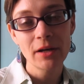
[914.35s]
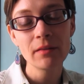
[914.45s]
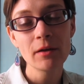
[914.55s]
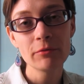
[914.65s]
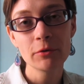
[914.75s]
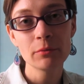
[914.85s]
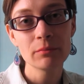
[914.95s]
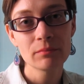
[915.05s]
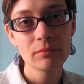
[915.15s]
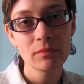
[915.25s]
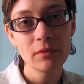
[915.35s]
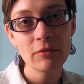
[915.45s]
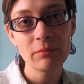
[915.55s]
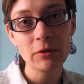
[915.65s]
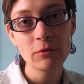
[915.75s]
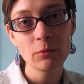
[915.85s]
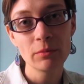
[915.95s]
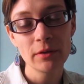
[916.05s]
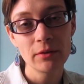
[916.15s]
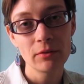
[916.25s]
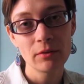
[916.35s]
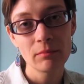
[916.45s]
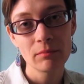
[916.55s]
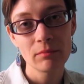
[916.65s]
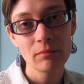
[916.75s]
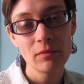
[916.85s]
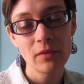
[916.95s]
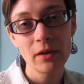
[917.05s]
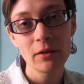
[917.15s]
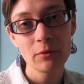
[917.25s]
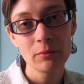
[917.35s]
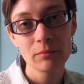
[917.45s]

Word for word: I love you. Love me too, please. Thank you.